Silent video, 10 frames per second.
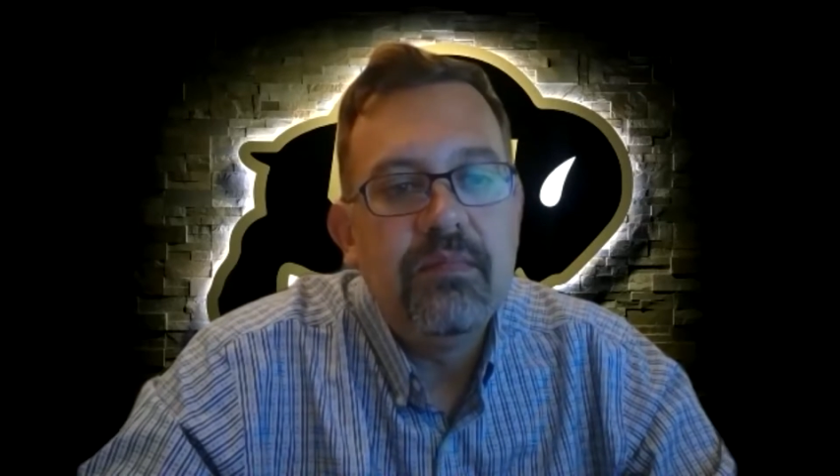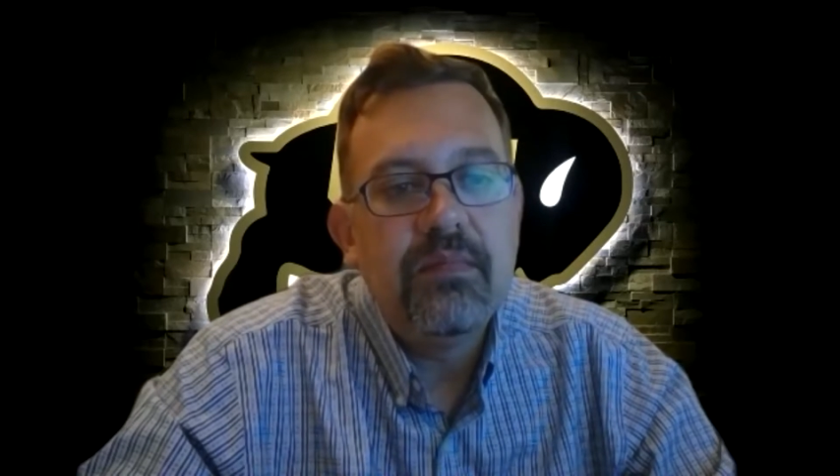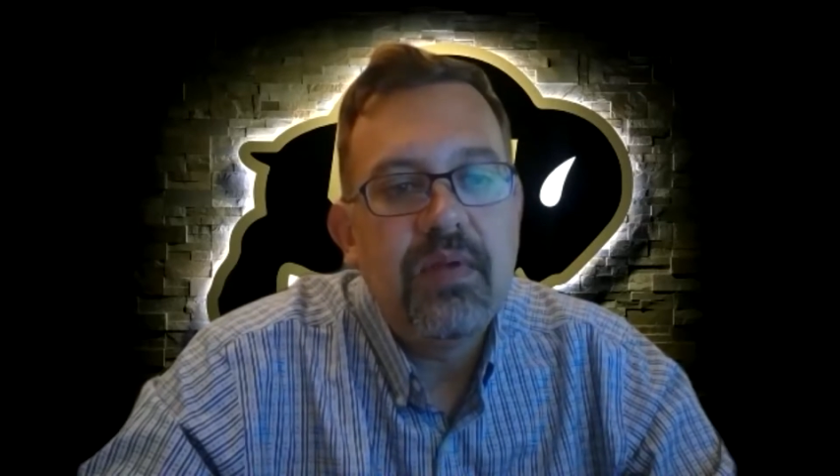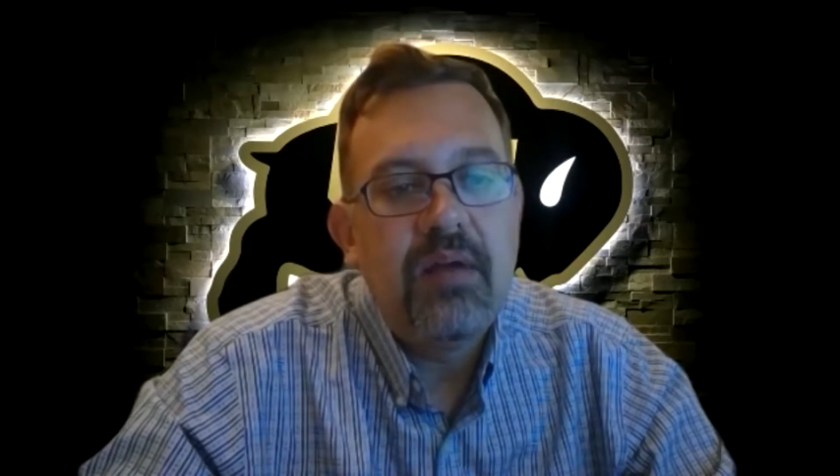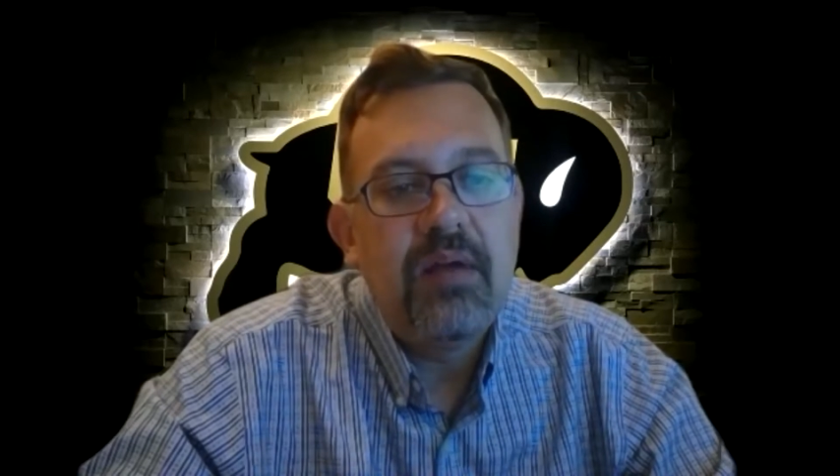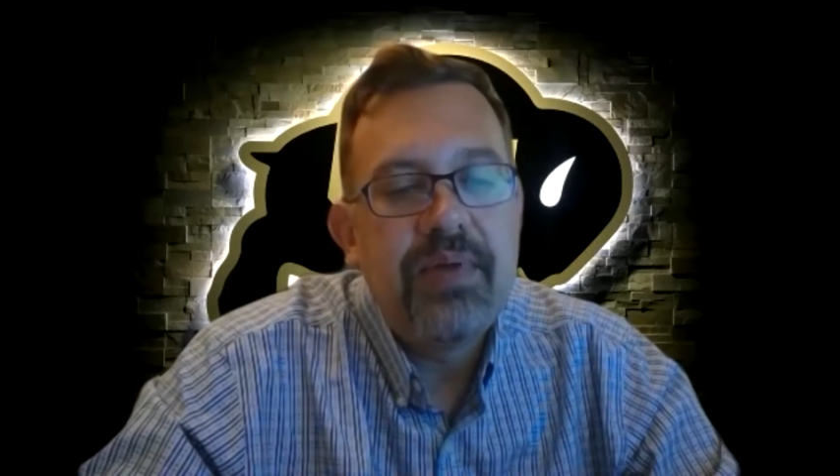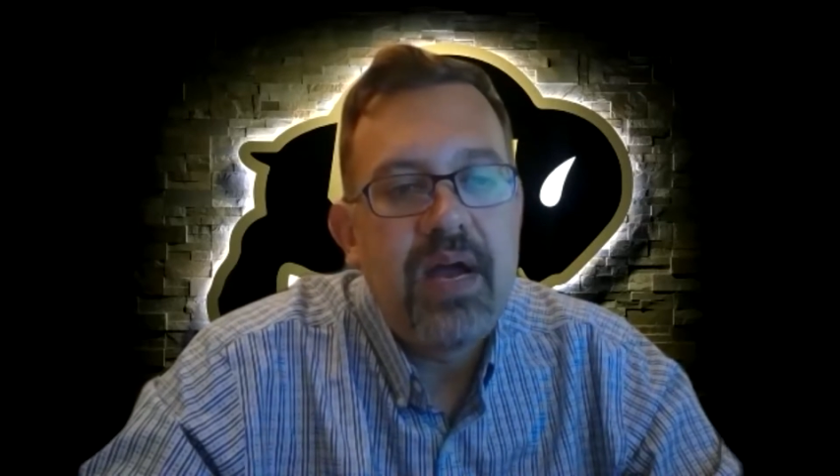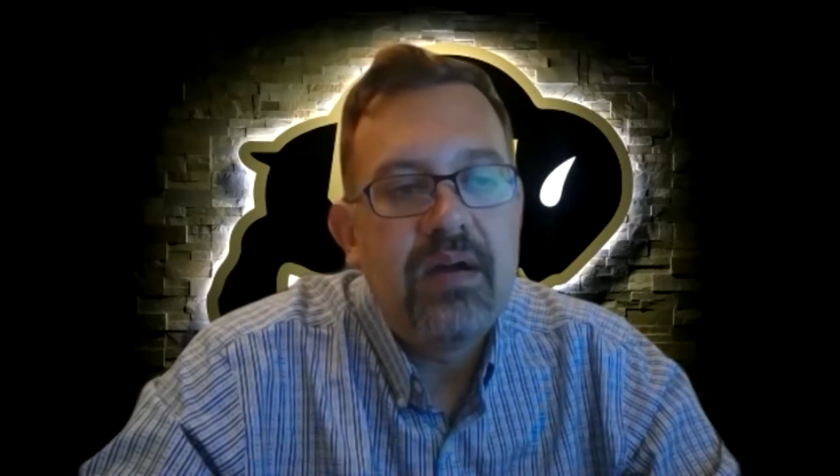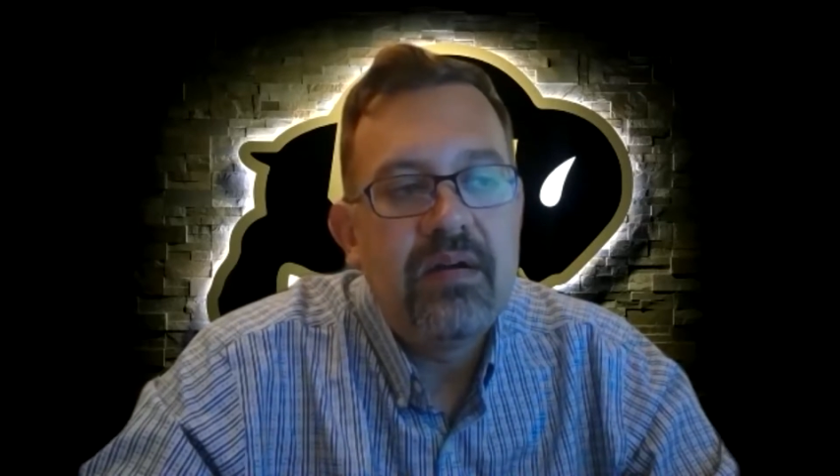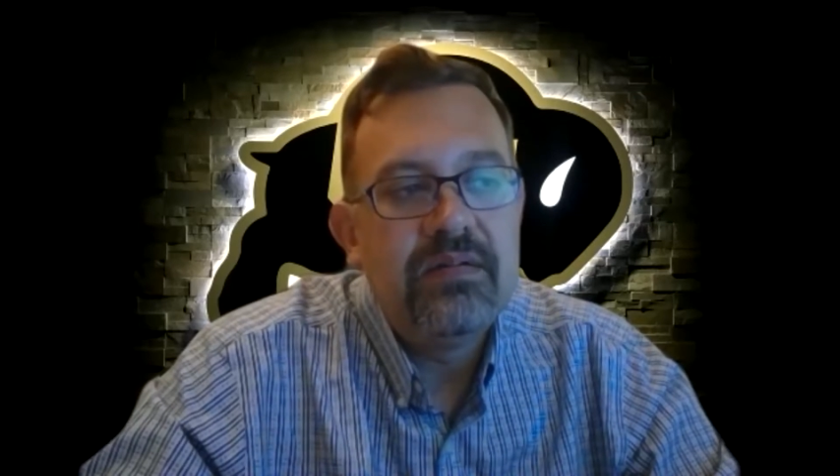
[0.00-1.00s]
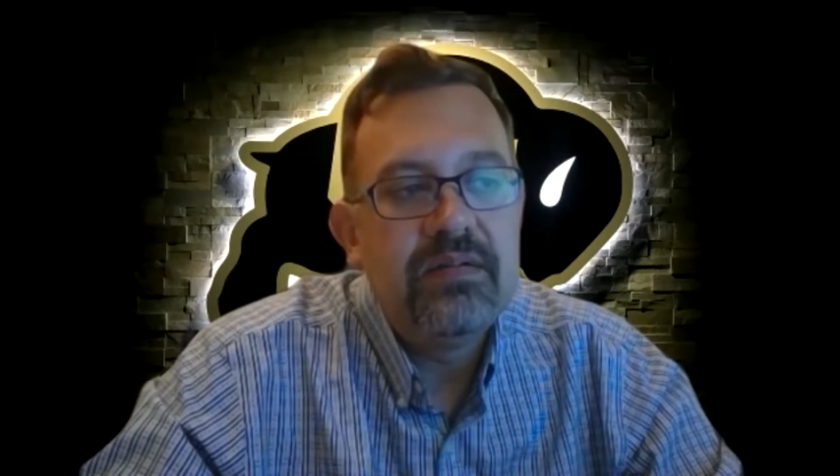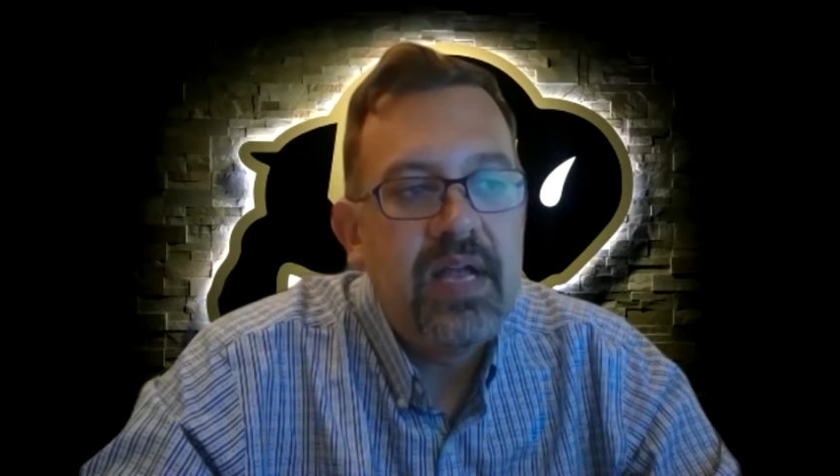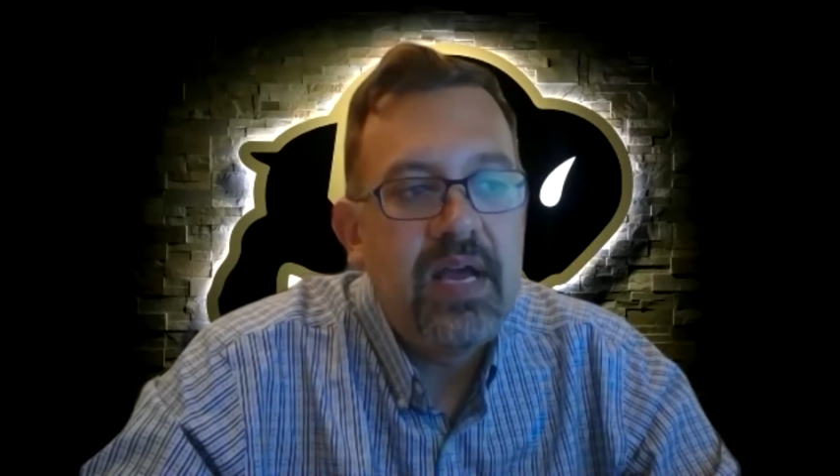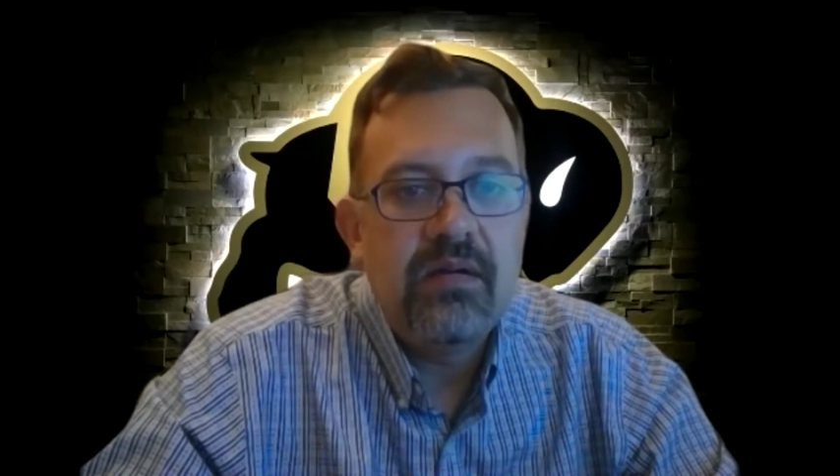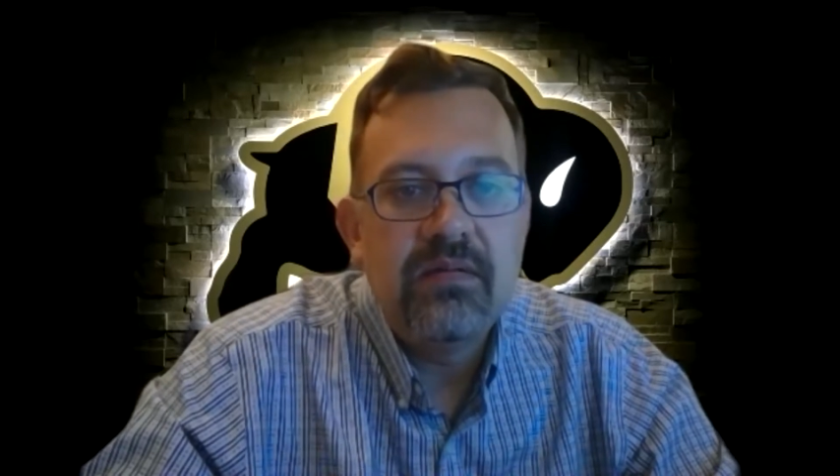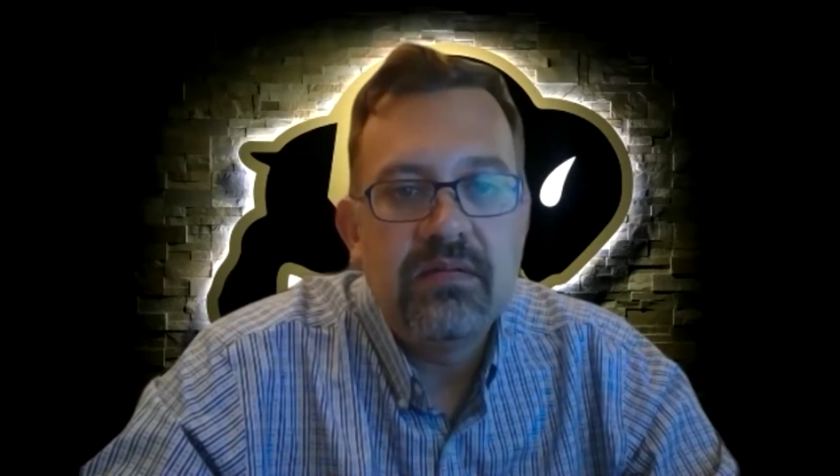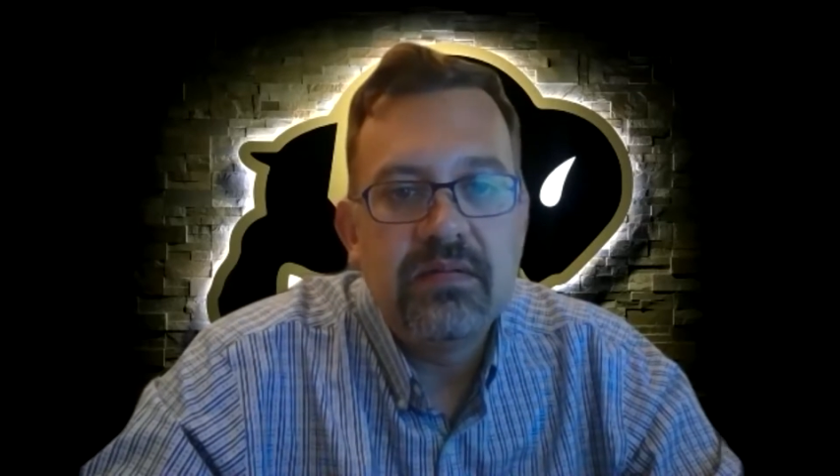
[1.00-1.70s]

About now,